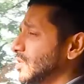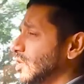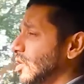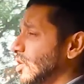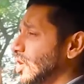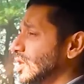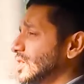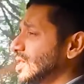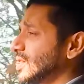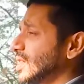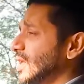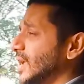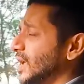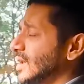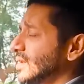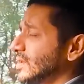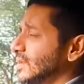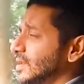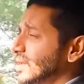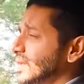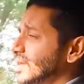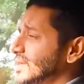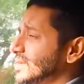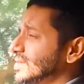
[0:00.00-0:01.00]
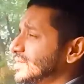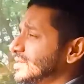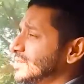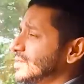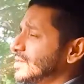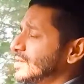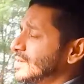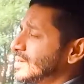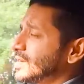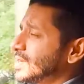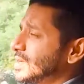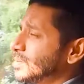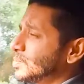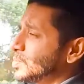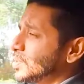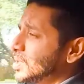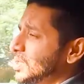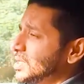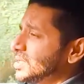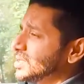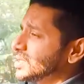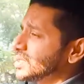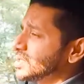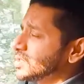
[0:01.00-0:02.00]
got that
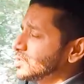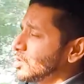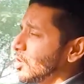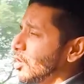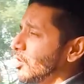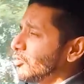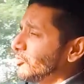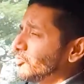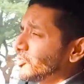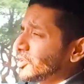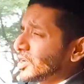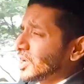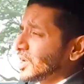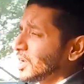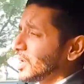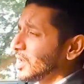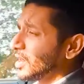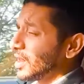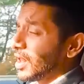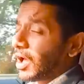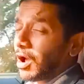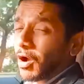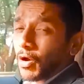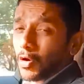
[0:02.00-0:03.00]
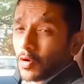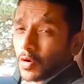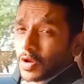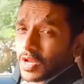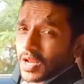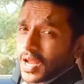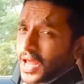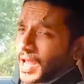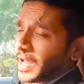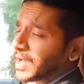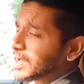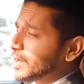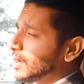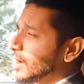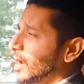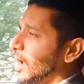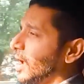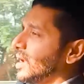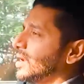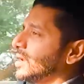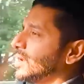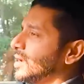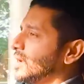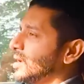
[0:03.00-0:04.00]
extremely soft, cloud-like ride